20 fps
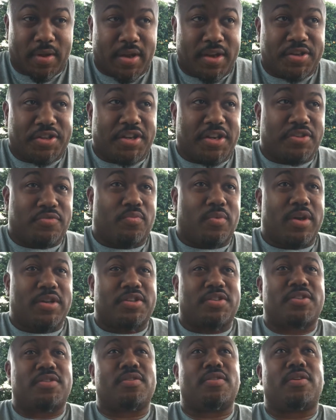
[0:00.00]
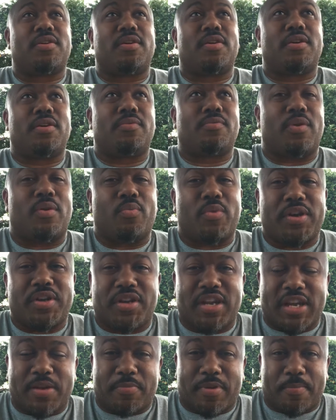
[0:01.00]
She's what we
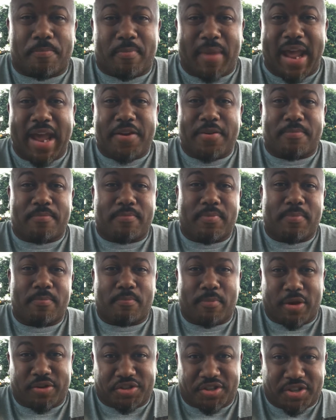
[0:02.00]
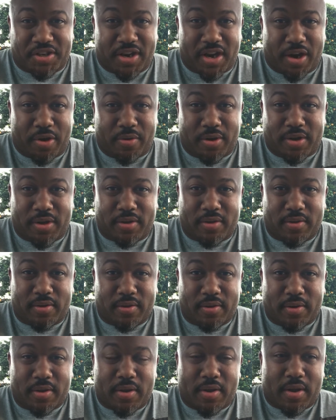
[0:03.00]
deem a Madam Mercenary.
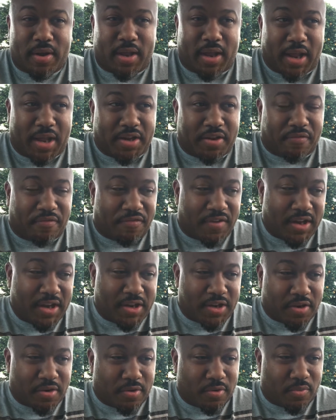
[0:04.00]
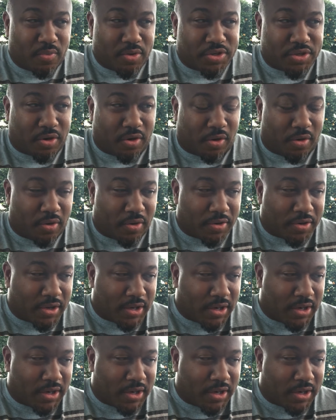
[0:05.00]
And the video was called